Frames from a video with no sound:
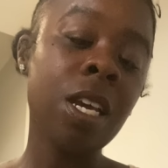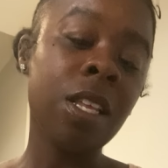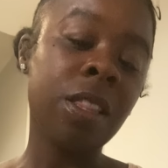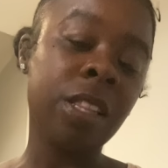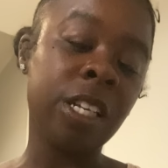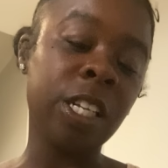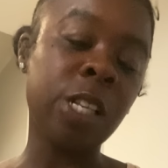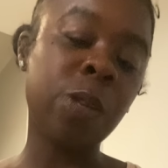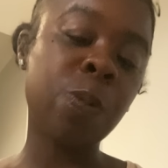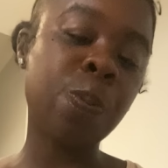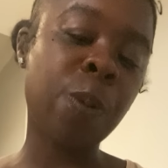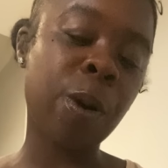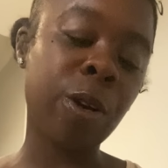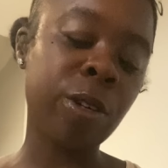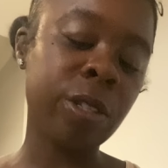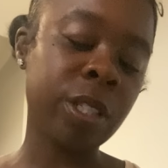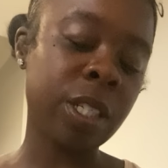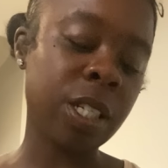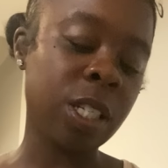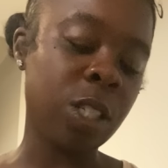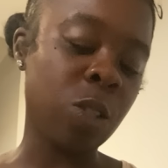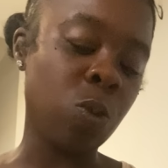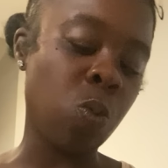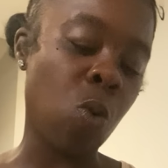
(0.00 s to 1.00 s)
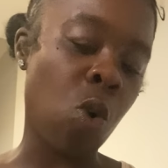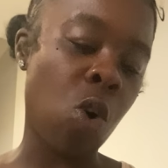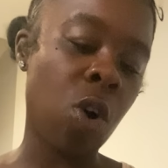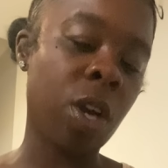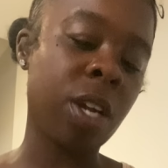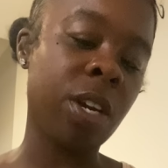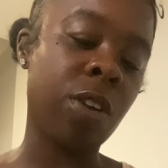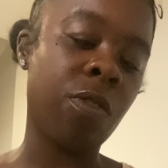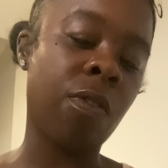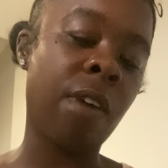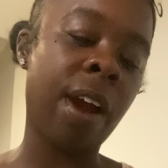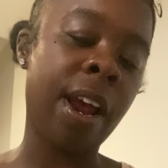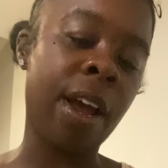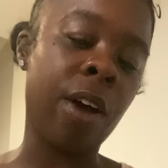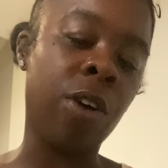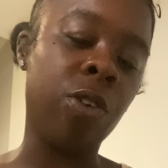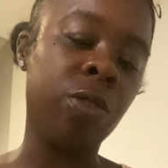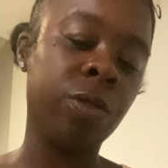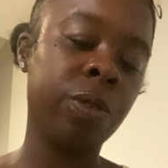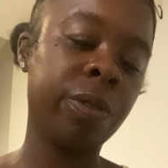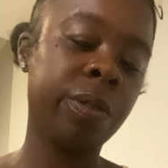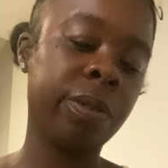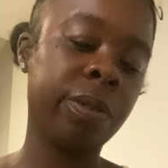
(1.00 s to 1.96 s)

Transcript: this person is walking around